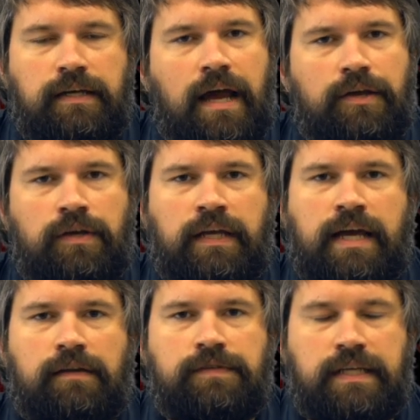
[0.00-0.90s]
Now you can
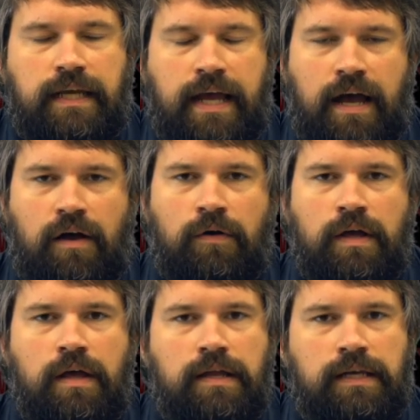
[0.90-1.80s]
kind of see how
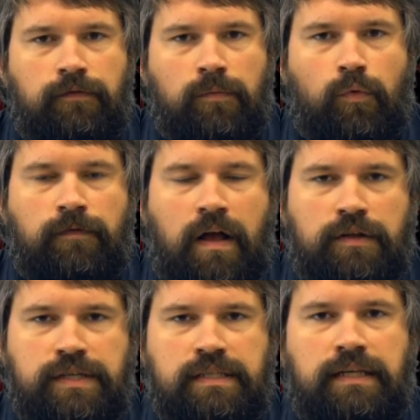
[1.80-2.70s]
different
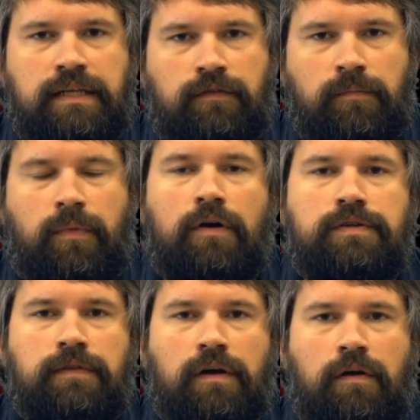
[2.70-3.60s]
morphologies lead to different parts
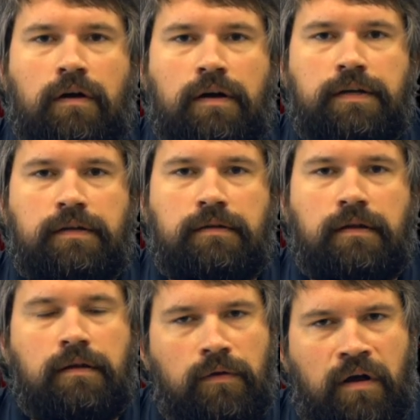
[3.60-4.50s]
of the heart
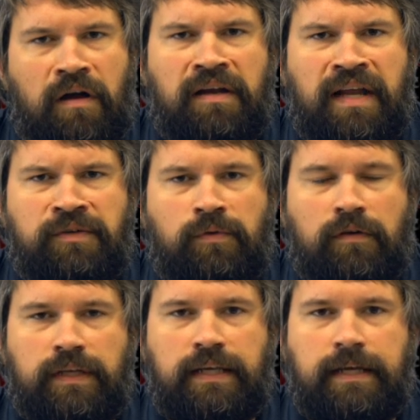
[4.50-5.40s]
on a 12-lead